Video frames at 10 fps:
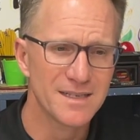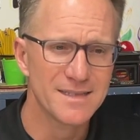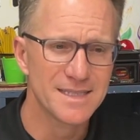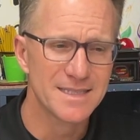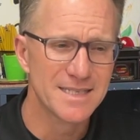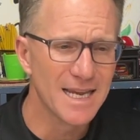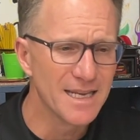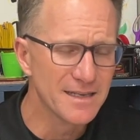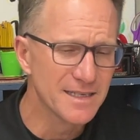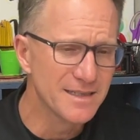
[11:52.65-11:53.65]

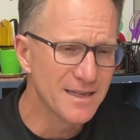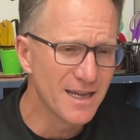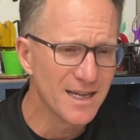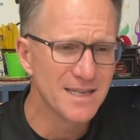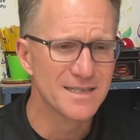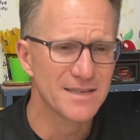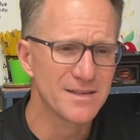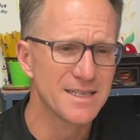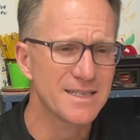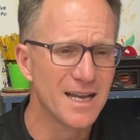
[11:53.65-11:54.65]
Did
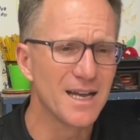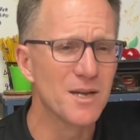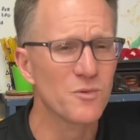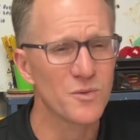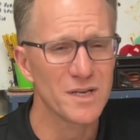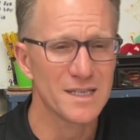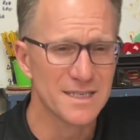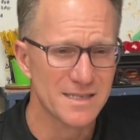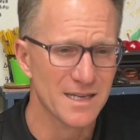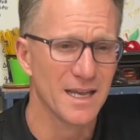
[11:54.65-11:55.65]
God really
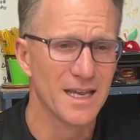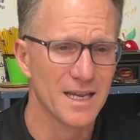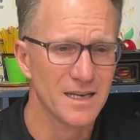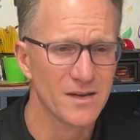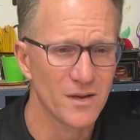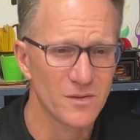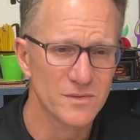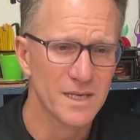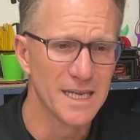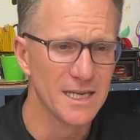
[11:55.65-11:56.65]
say, don't
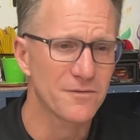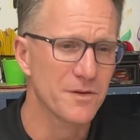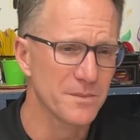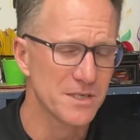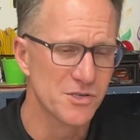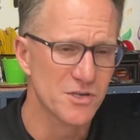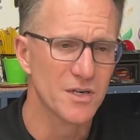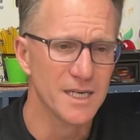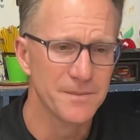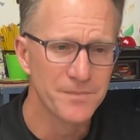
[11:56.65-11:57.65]
eat from this
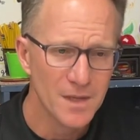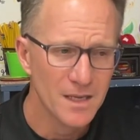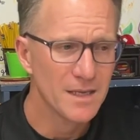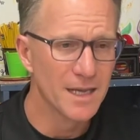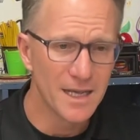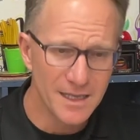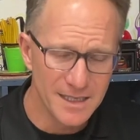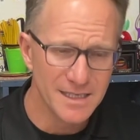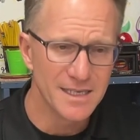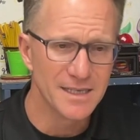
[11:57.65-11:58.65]
tree? Yeah,
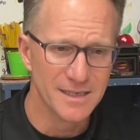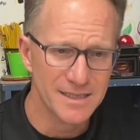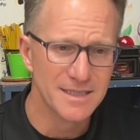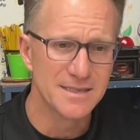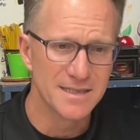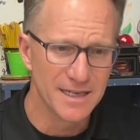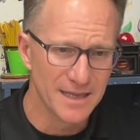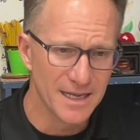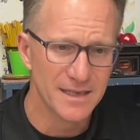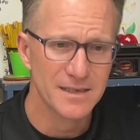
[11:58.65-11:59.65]
he did. He did say
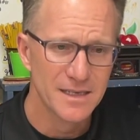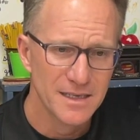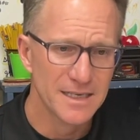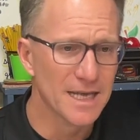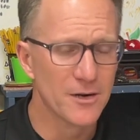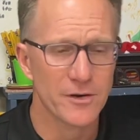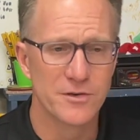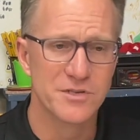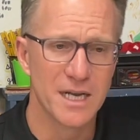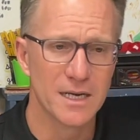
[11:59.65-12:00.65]
that. And I don't understand